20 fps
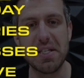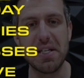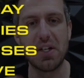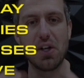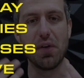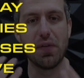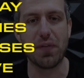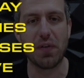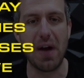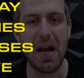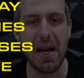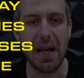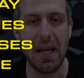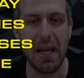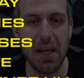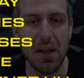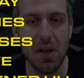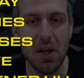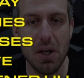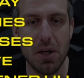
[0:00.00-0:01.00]
single
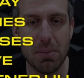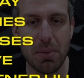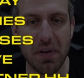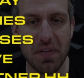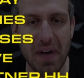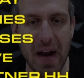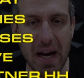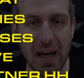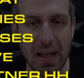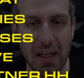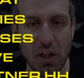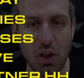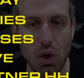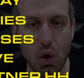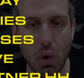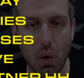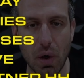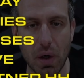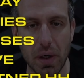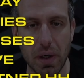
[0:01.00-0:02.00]
Friday, providing
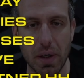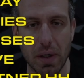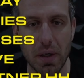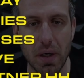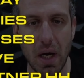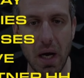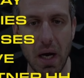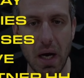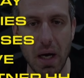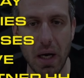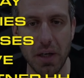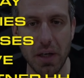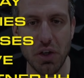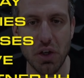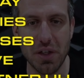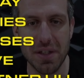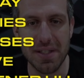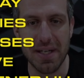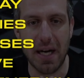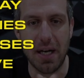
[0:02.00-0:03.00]
your
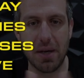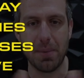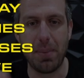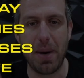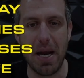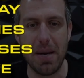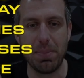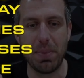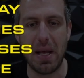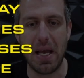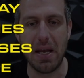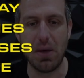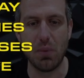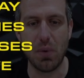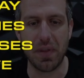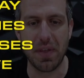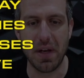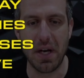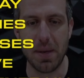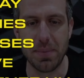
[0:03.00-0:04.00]
entire pipeline
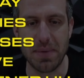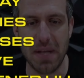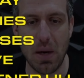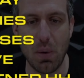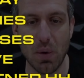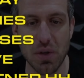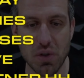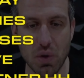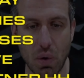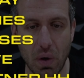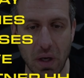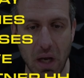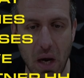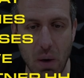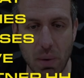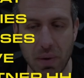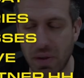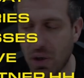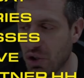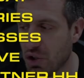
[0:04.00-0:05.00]
with an update, what's going
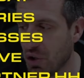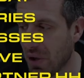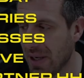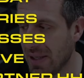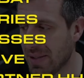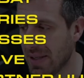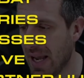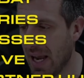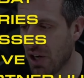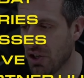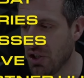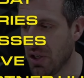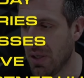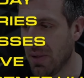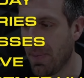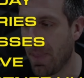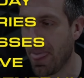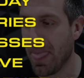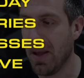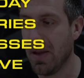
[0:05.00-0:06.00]
on with their
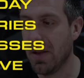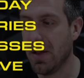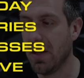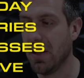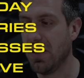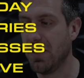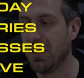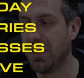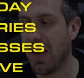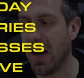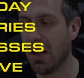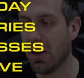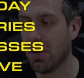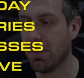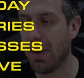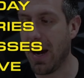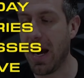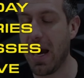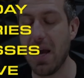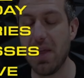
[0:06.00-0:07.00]
transaction,
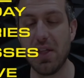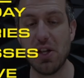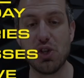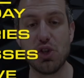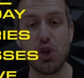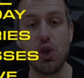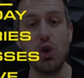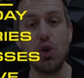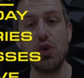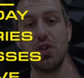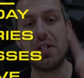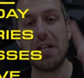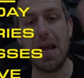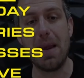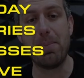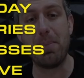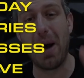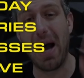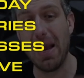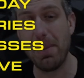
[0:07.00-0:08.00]
followed by the
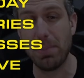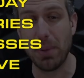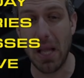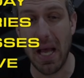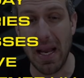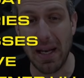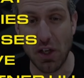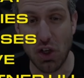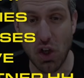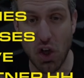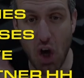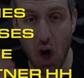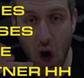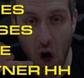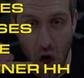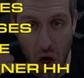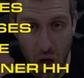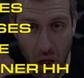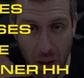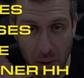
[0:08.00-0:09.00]
Tuesday pipeline
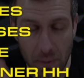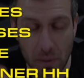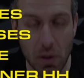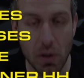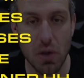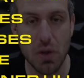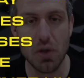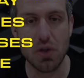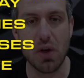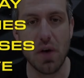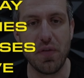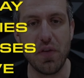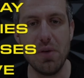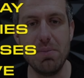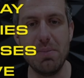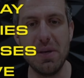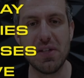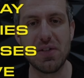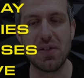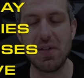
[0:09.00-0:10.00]
call. So if
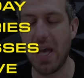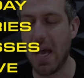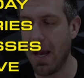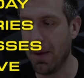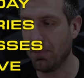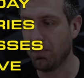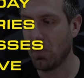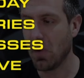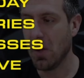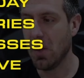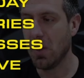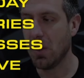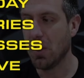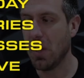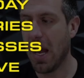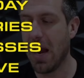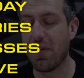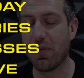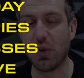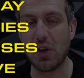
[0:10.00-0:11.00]
you missed that,
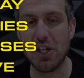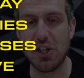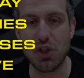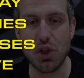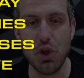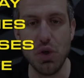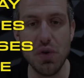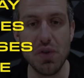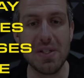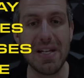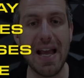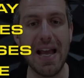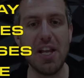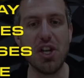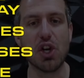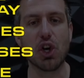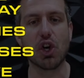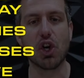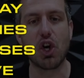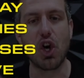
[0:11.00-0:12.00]
every Tuesday,
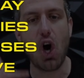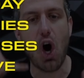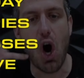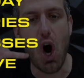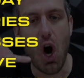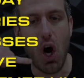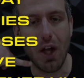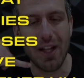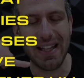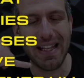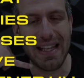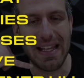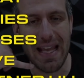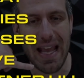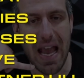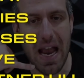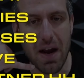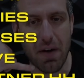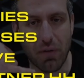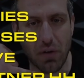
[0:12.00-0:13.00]
you're calling
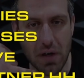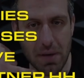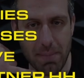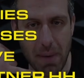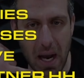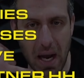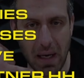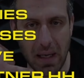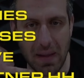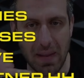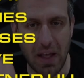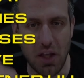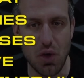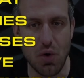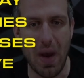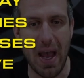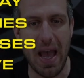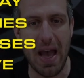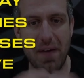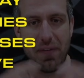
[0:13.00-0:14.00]
everybody that
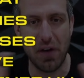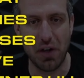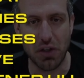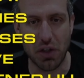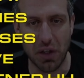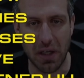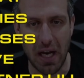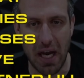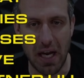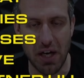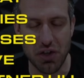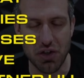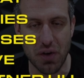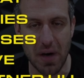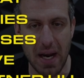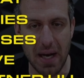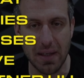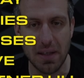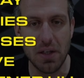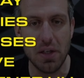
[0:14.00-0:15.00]
you have under
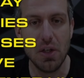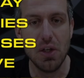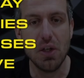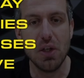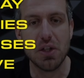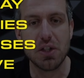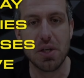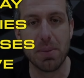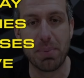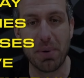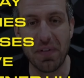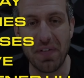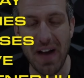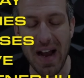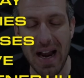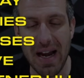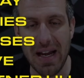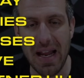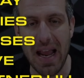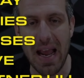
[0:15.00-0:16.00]
contract to
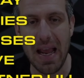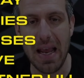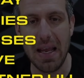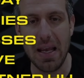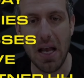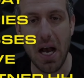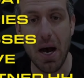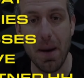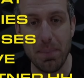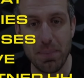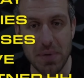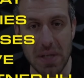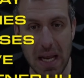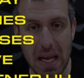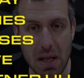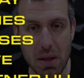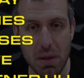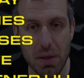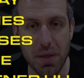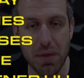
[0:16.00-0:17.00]
provide a
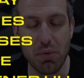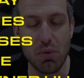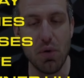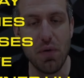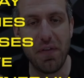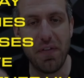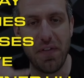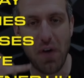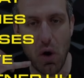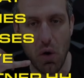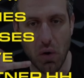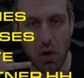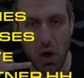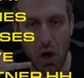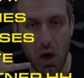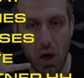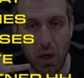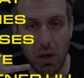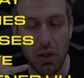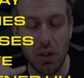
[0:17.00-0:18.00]
update through phone
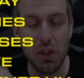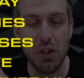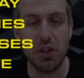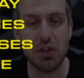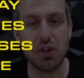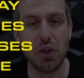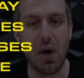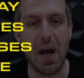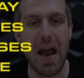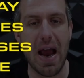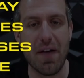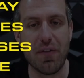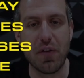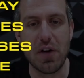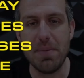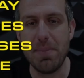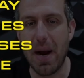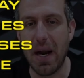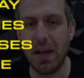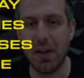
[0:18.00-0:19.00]
call. So
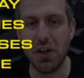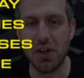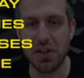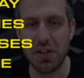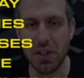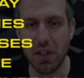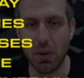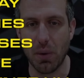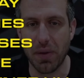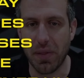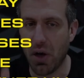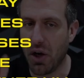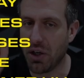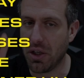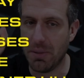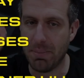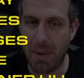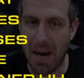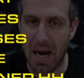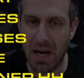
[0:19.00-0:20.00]
everybody you're dealing with, all
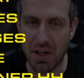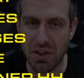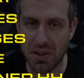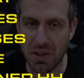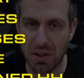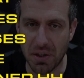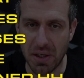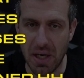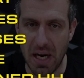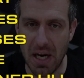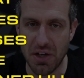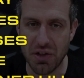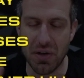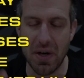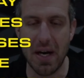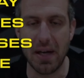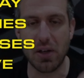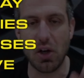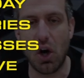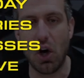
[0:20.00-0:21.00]
your buyers under
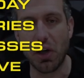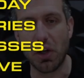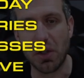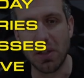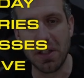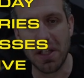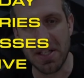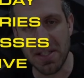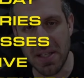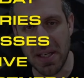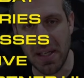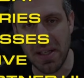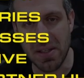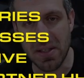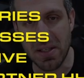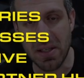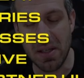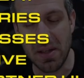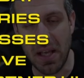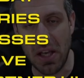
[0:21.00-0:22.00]
contract, all your
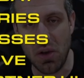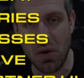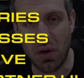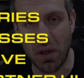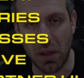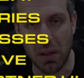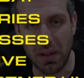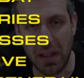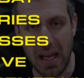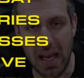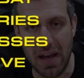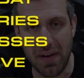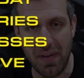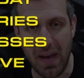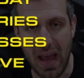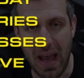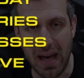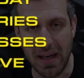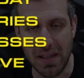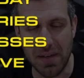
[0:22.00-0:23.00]
listings that you currently
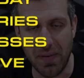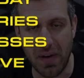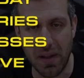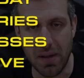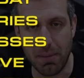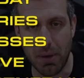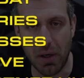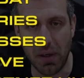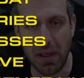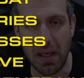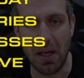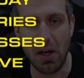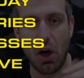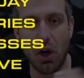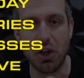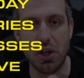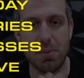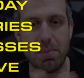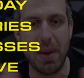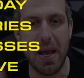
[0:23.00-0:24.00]
have active on the market,
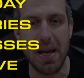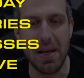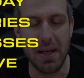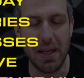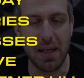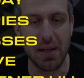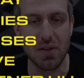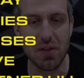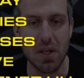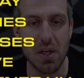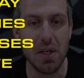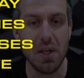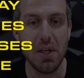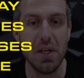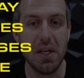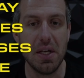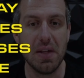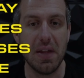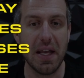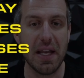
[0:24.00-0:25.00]
all your pendings,
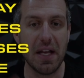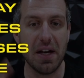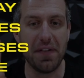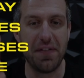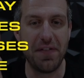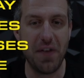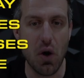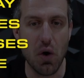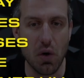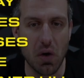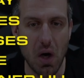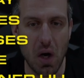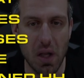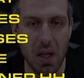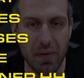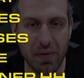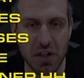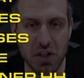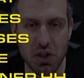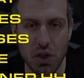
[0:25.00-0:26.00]
they get a phone
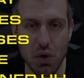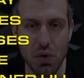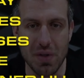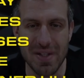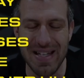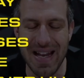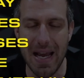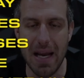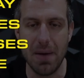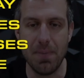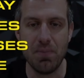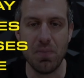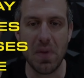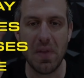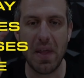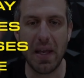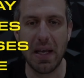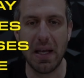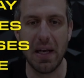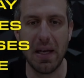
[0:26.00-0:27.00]
call every Tuesday,
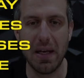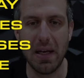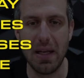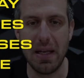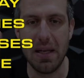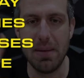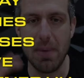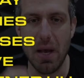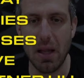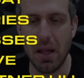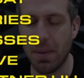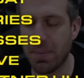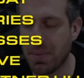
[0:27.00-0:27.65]
they get an email